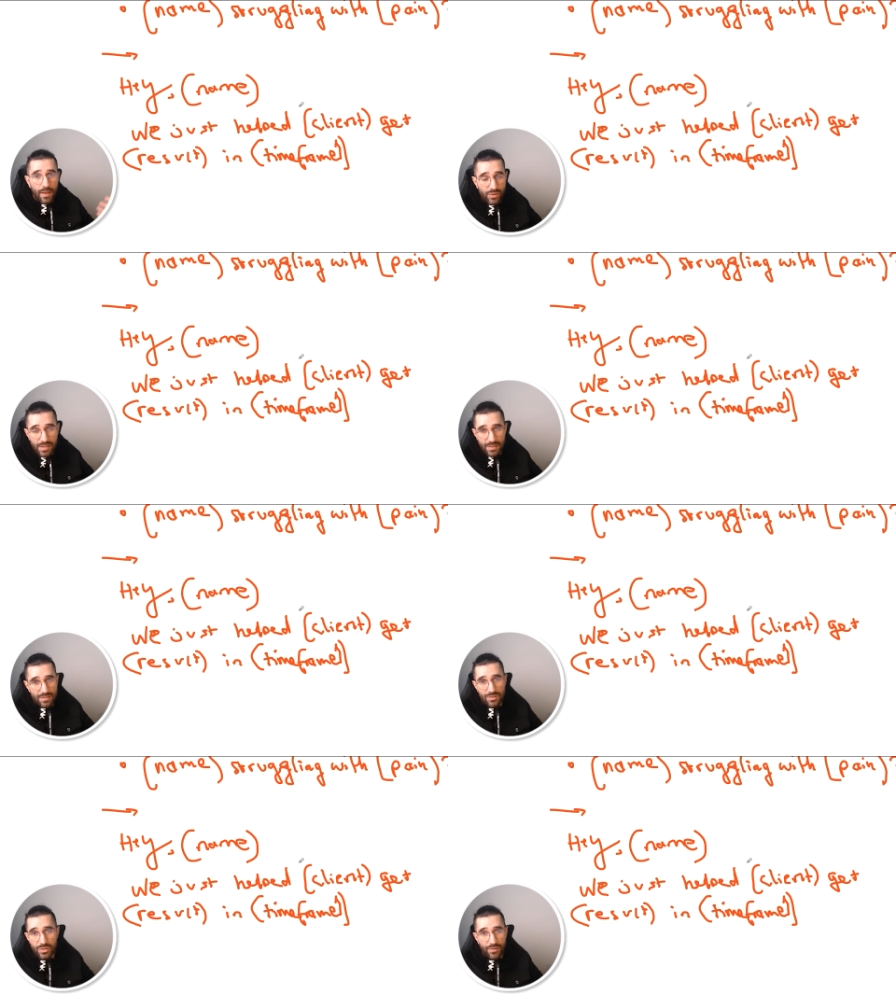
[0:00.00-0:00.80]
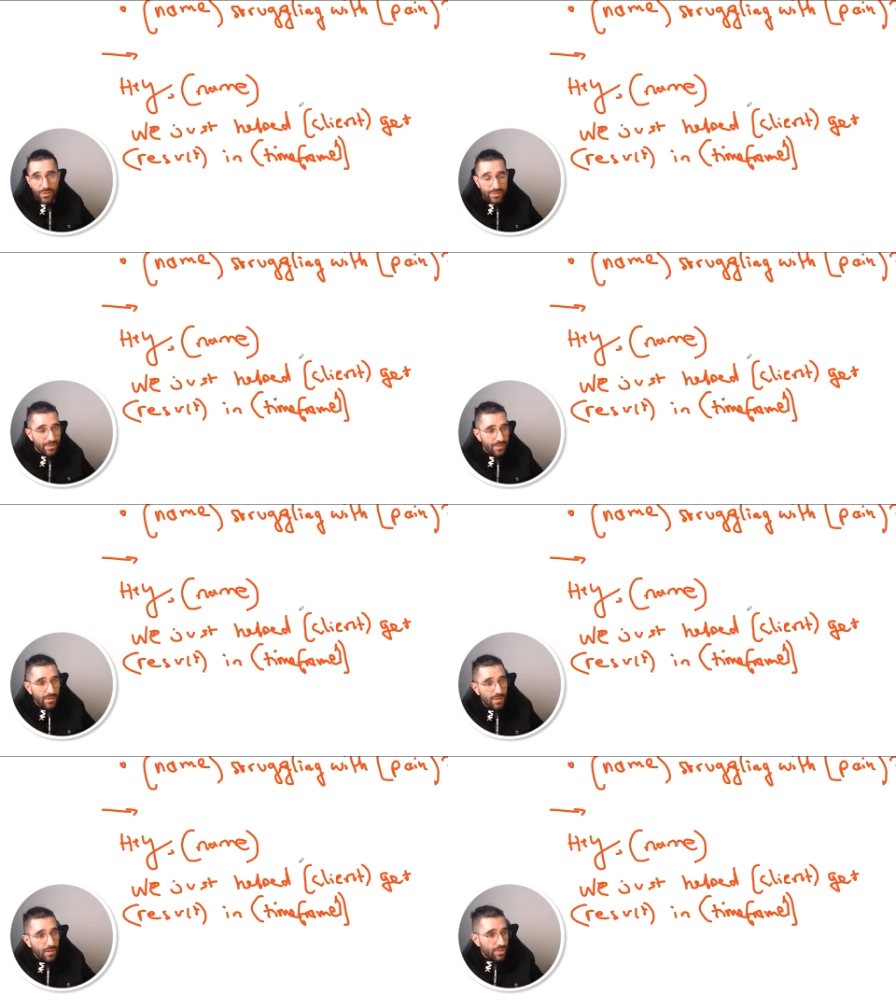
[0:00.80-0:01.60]
and really there's no
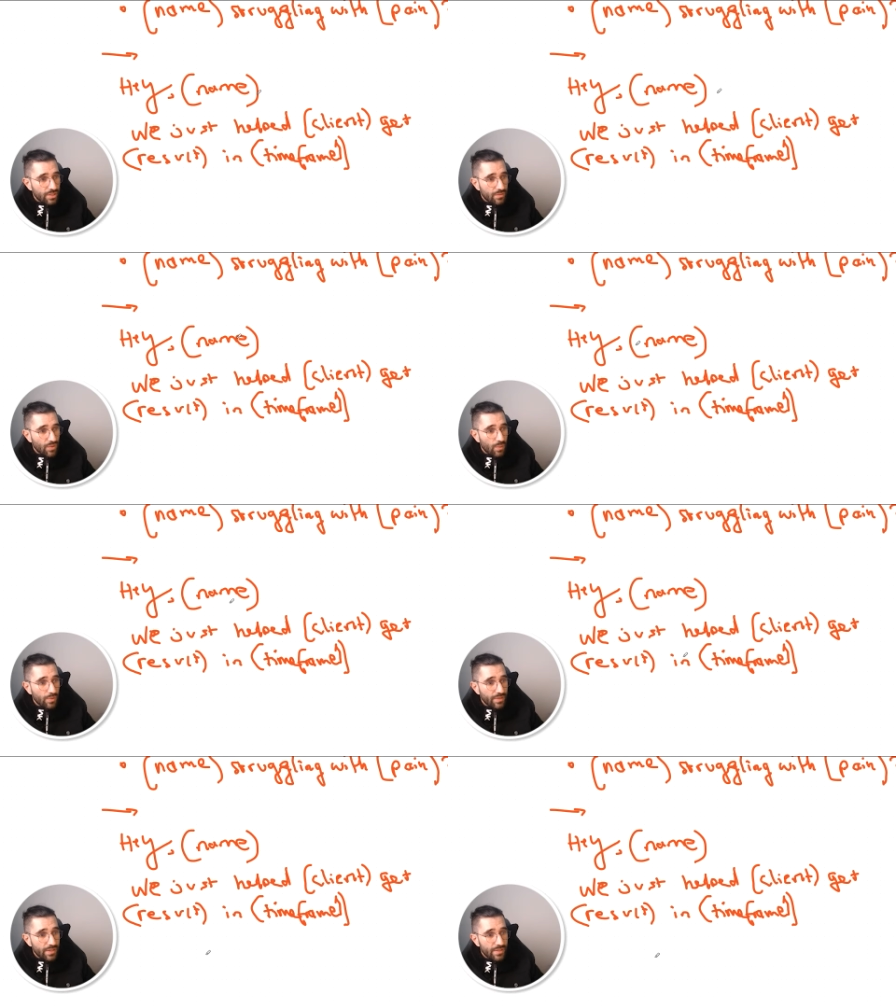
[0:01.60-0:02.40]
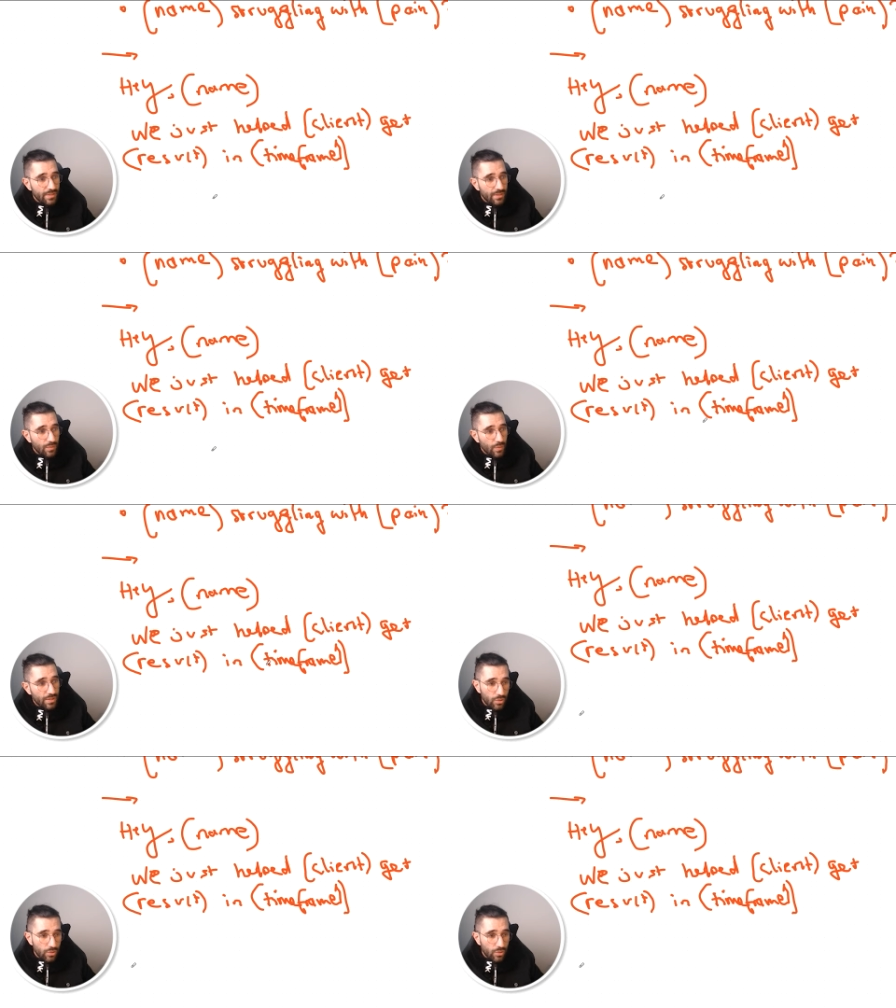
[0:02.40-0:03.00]
difference. I would just run with this.